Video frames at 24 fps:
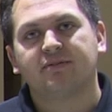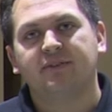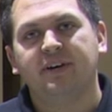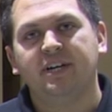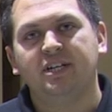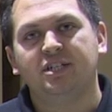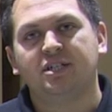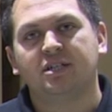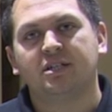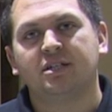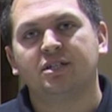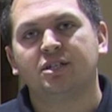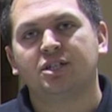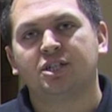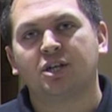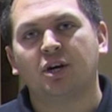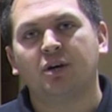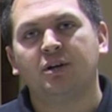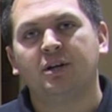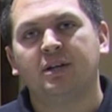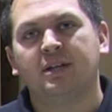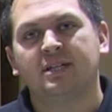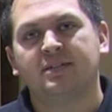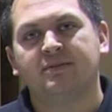featured and
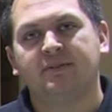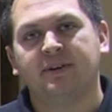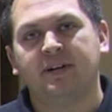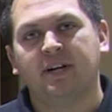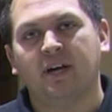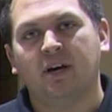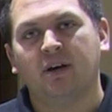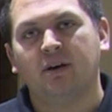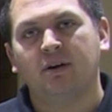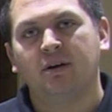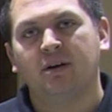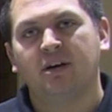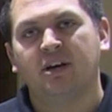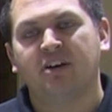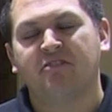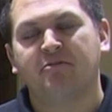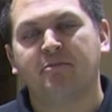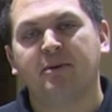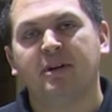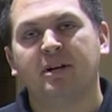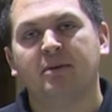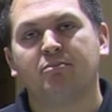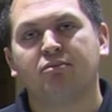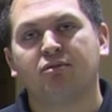shown in this video have
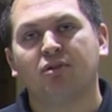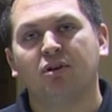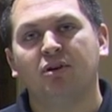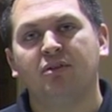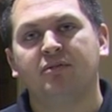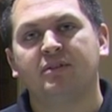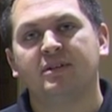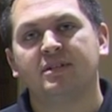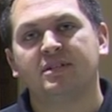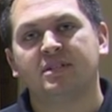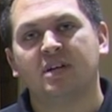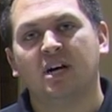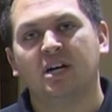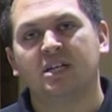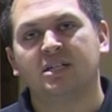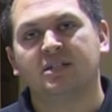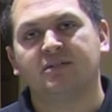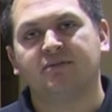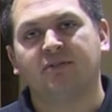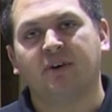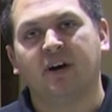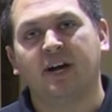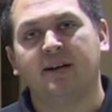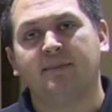been approved and
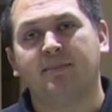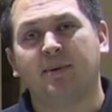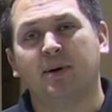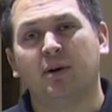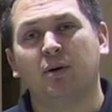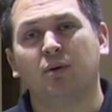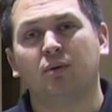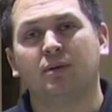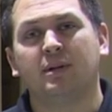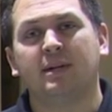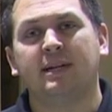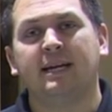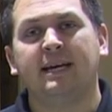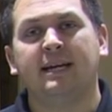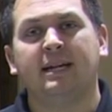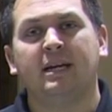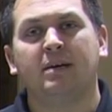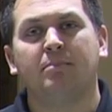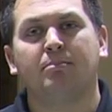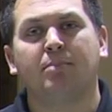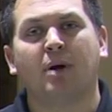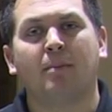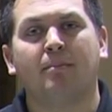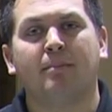certified by all the
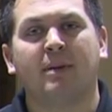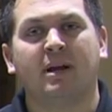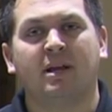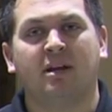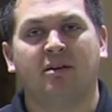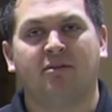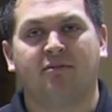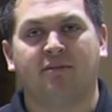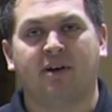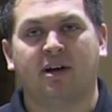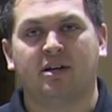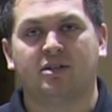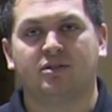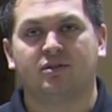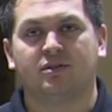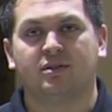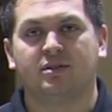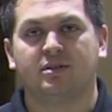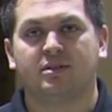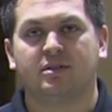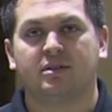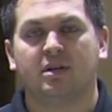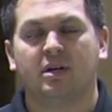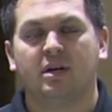leading pump
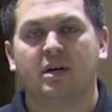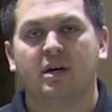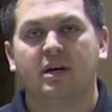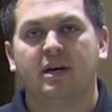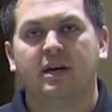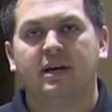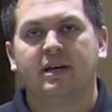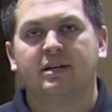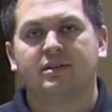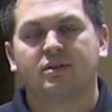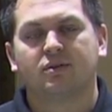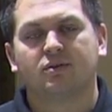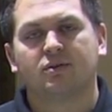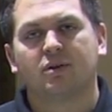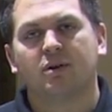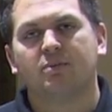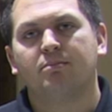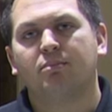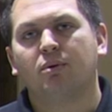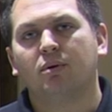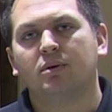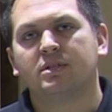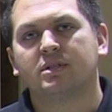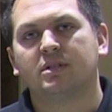manufacturers. It's also
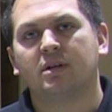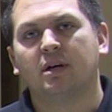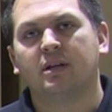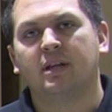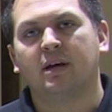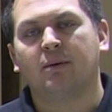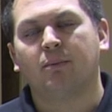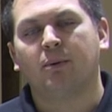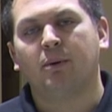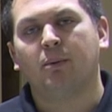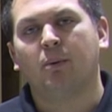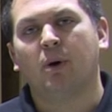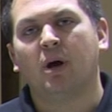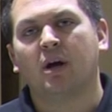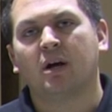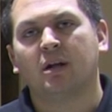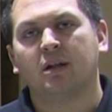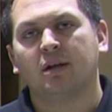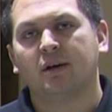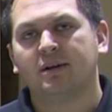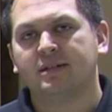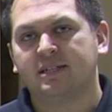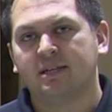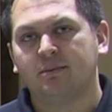important to note that we work
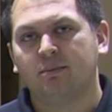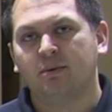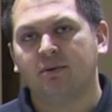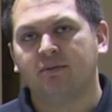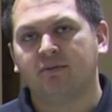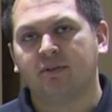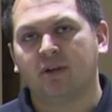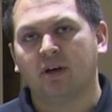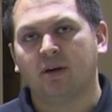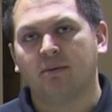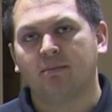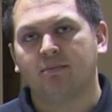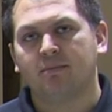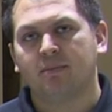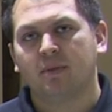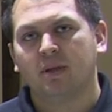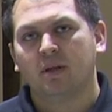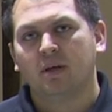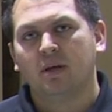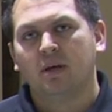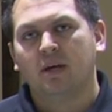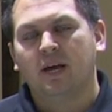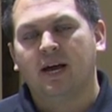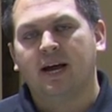closely with them,
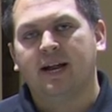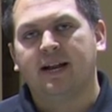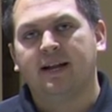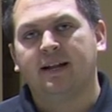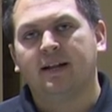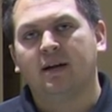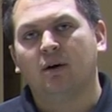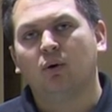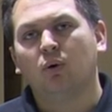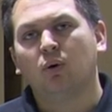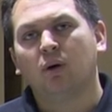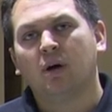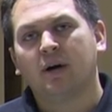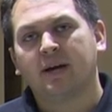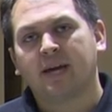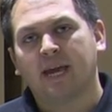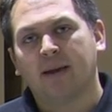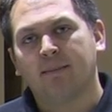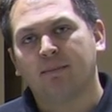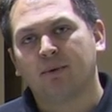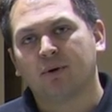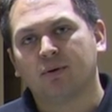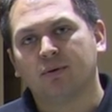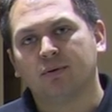and all our
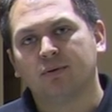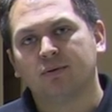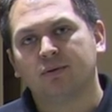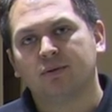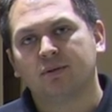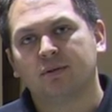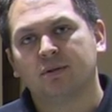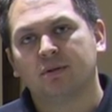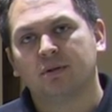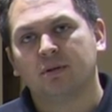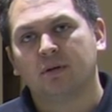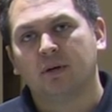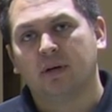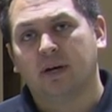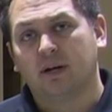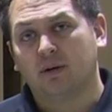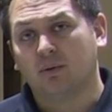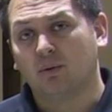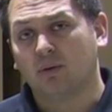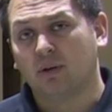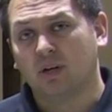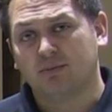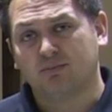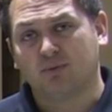chemicals and
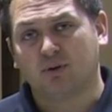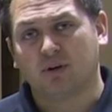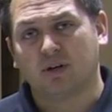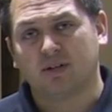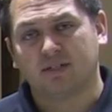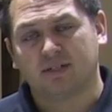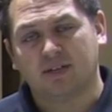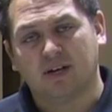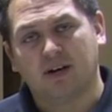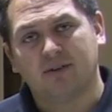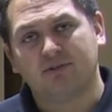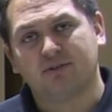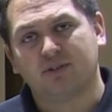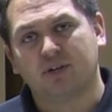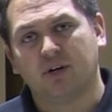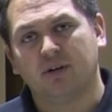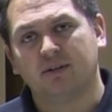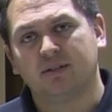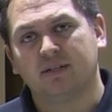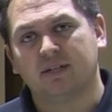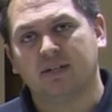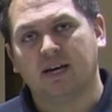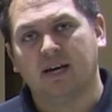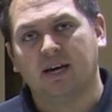all those products that I've shown
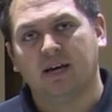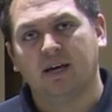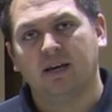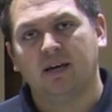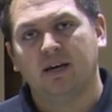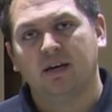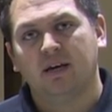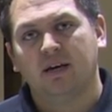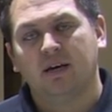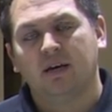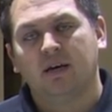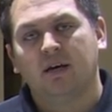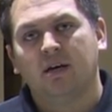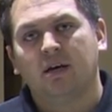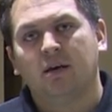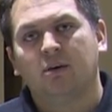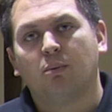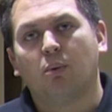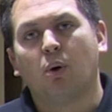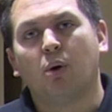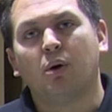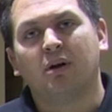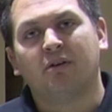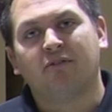today
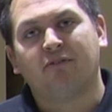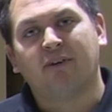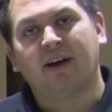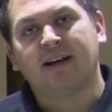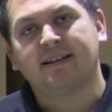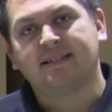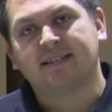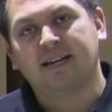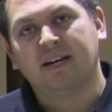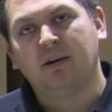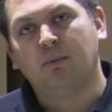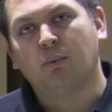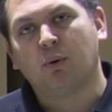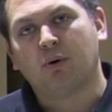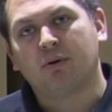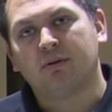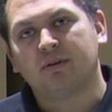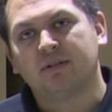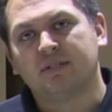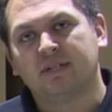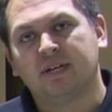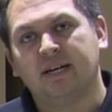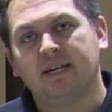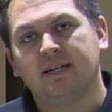won't affect any
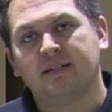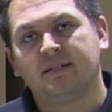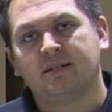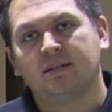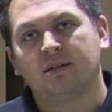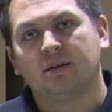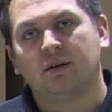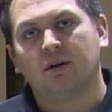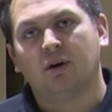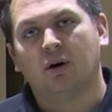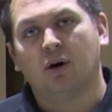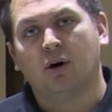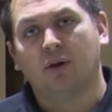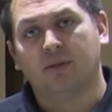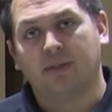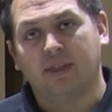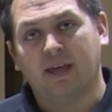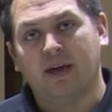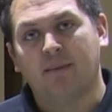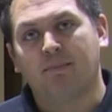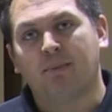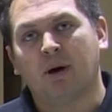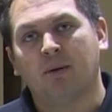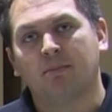warranties on
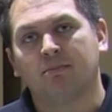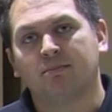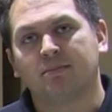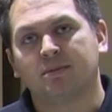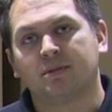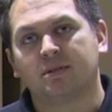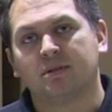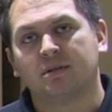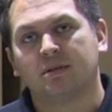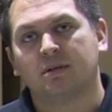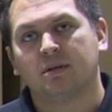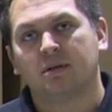their pumps.